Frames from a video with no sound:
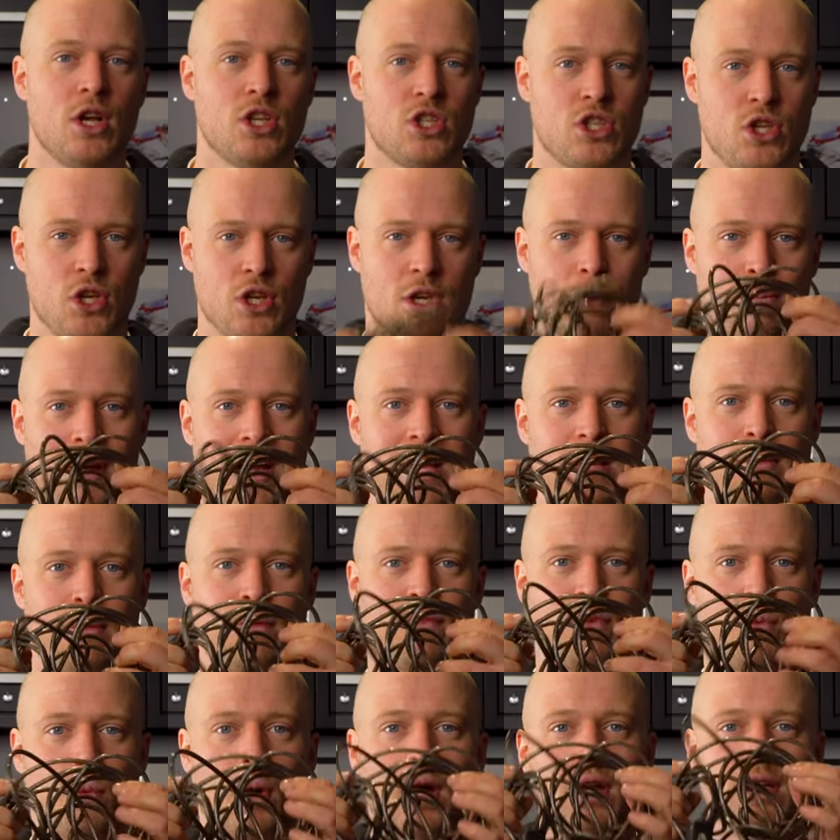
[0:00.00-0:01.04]
so you can buy them
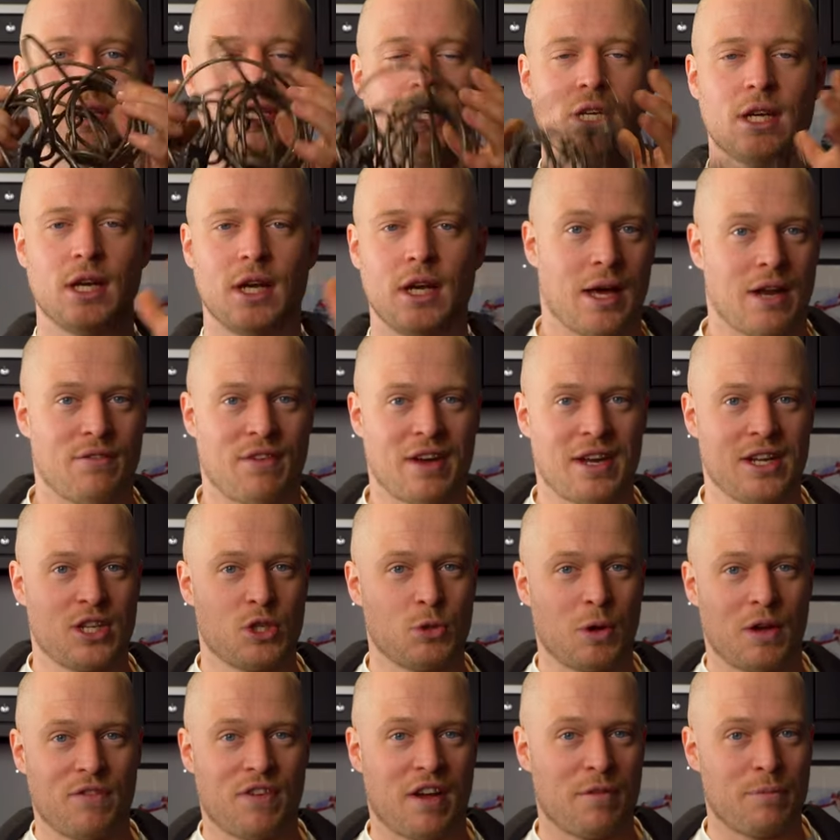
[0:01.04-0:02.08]
if you want, and I've added
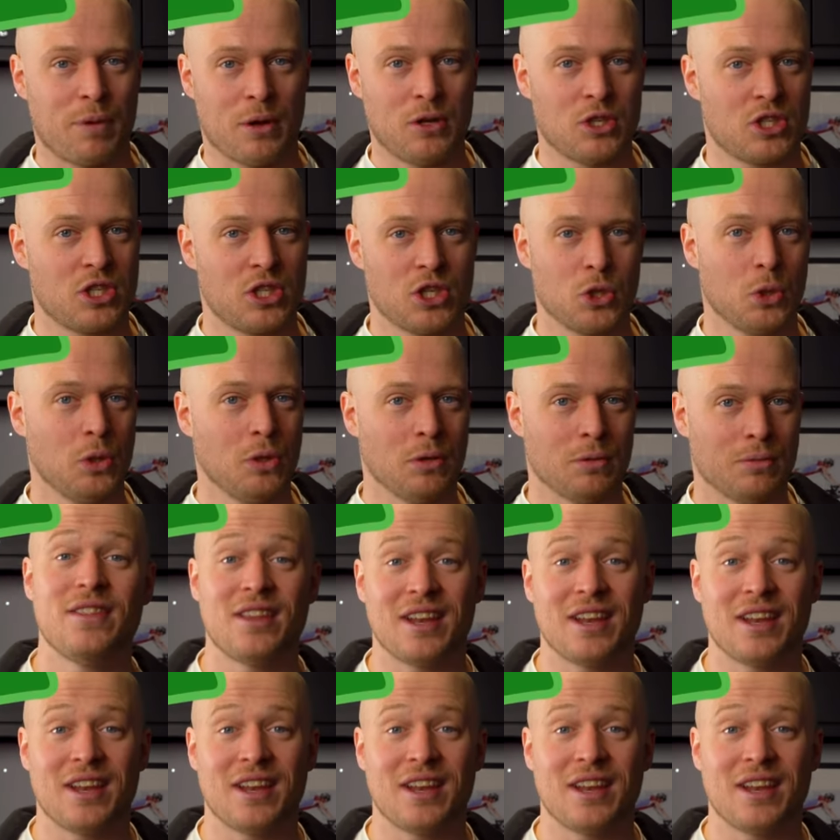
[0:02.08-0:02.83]
£25 to the total.